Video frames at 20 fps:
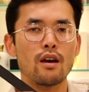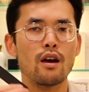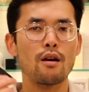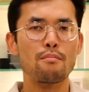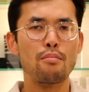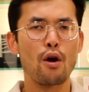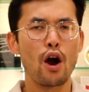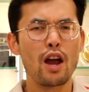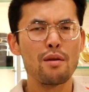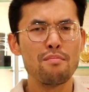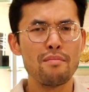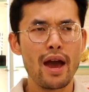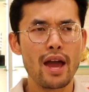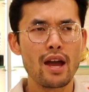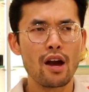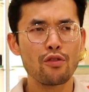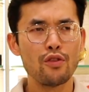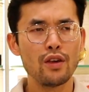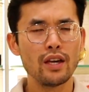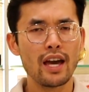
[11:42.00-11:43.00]
Brian May,
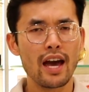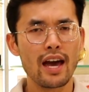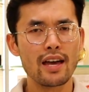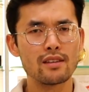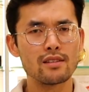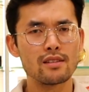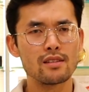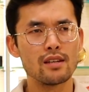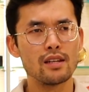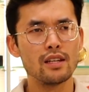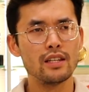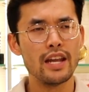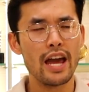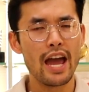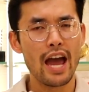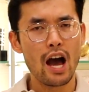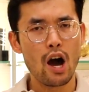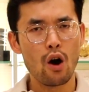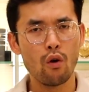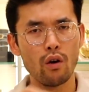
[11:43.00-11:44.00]
I think, has
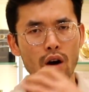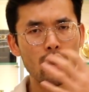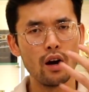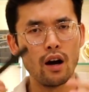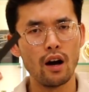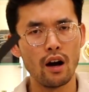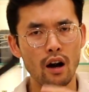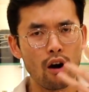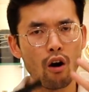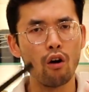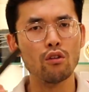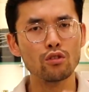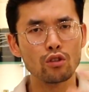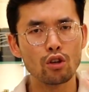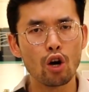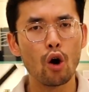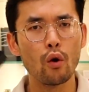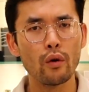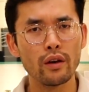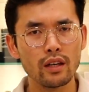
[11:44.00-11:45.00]
now an
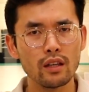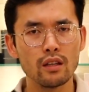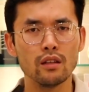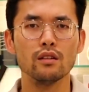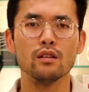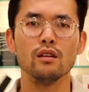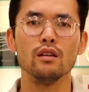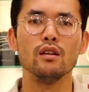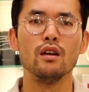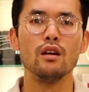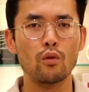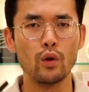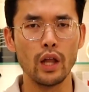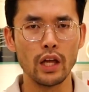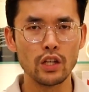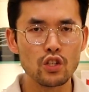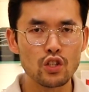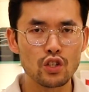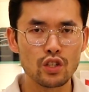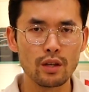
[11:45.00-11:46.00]
ongoing
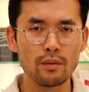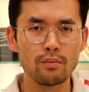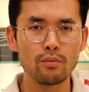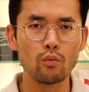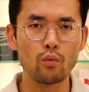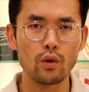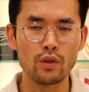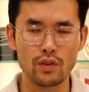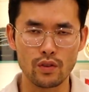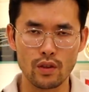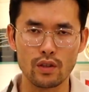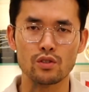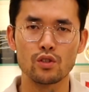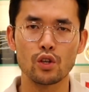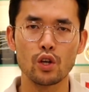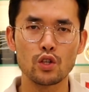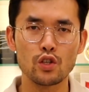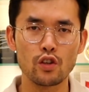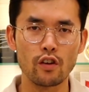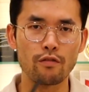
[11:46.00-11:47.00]
relationship with the
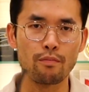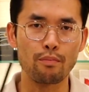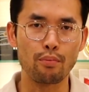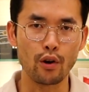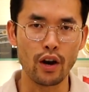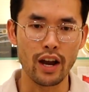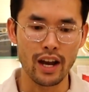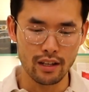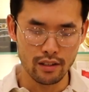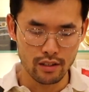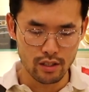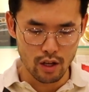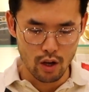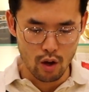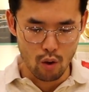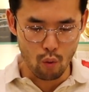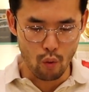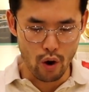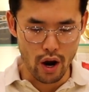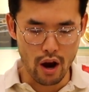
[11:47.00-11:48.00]
XERJOFF brand,
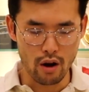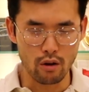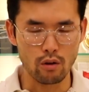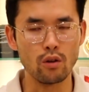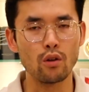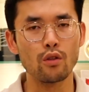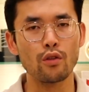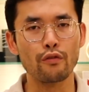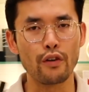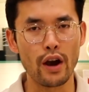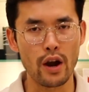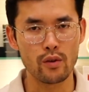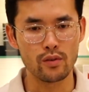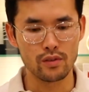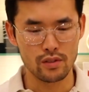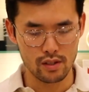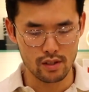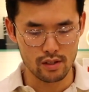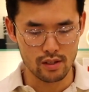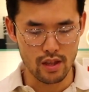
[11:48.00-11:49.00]
where the
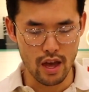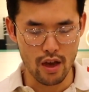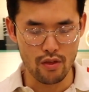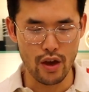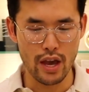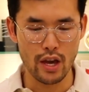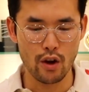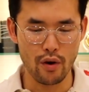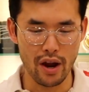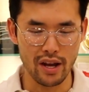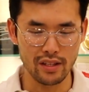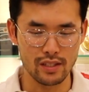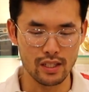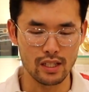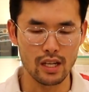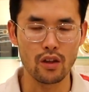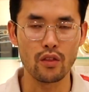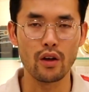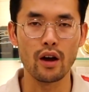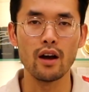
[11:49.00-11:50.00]
fragrances that they create
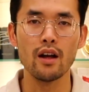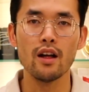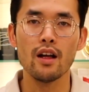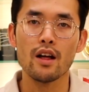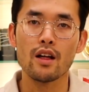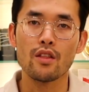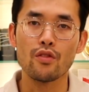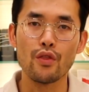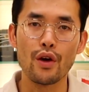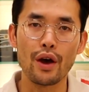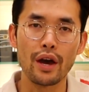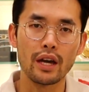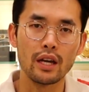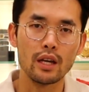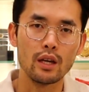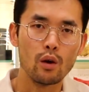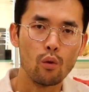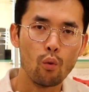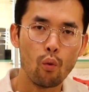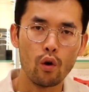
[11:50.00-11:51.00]
together,
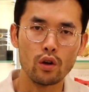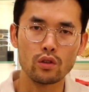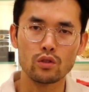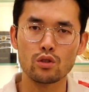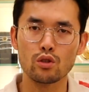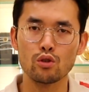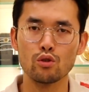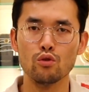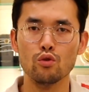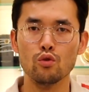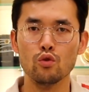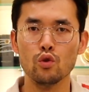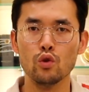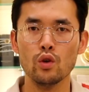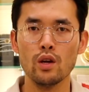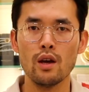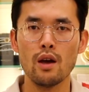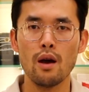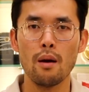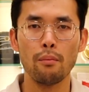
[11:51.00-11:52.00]
they want to
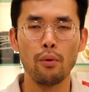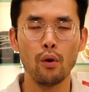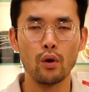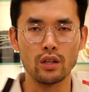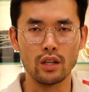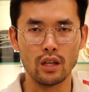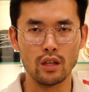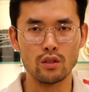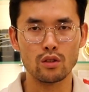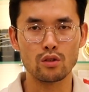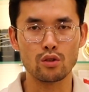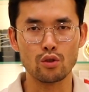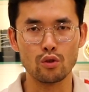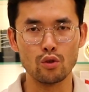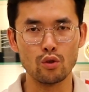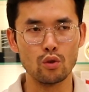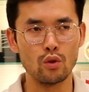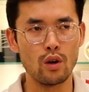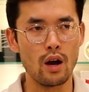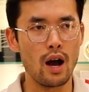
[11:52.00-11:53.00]
put
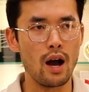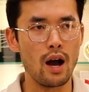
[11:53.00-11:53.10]
into